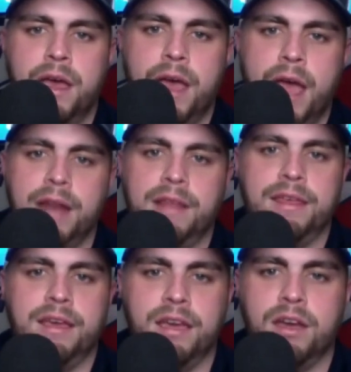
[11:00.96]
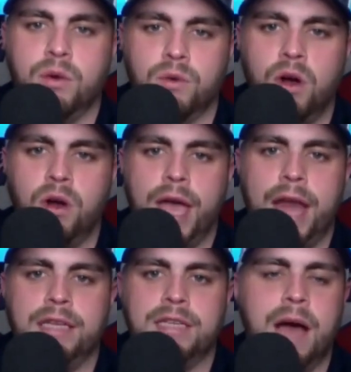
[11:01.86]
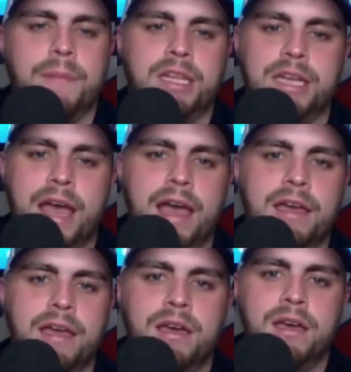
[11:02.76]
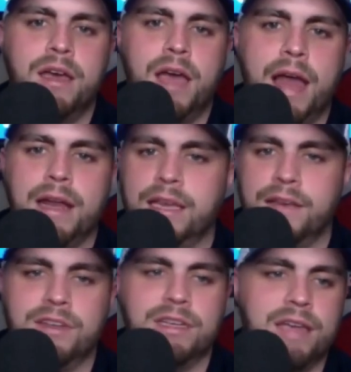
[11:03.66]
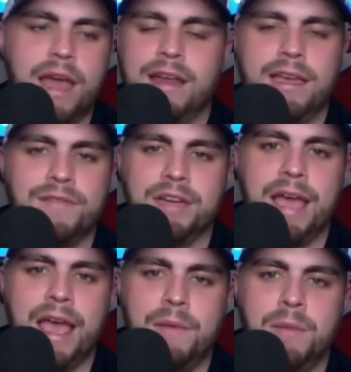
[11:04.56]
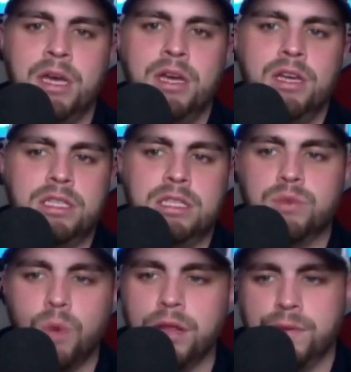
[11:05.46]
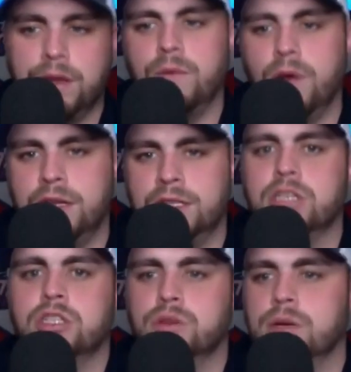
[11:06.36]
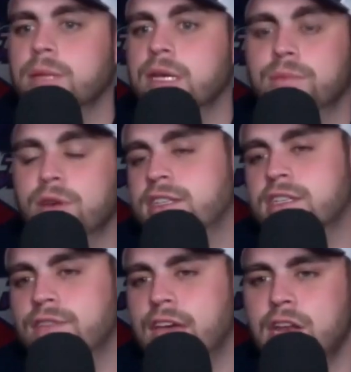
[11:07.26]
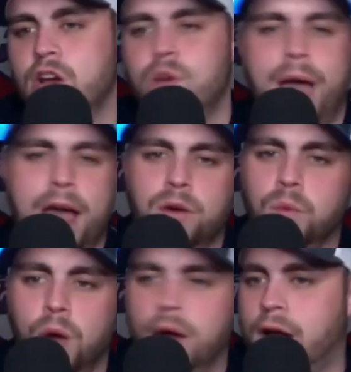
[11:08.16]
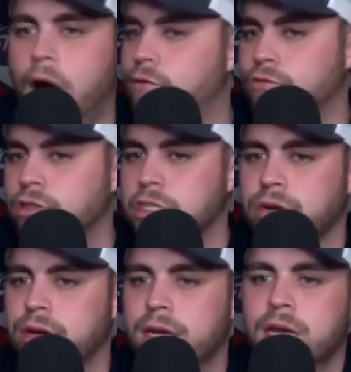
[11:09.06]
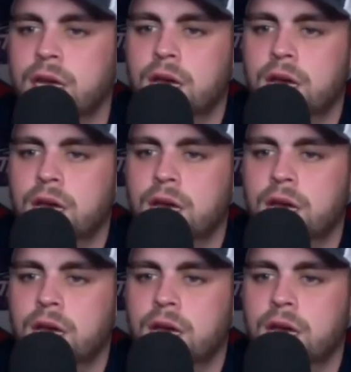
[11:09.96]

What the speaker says: anything can go wrong any time of the day, any given game. 23-1 is extremely impressive, and no matter what conference they're in,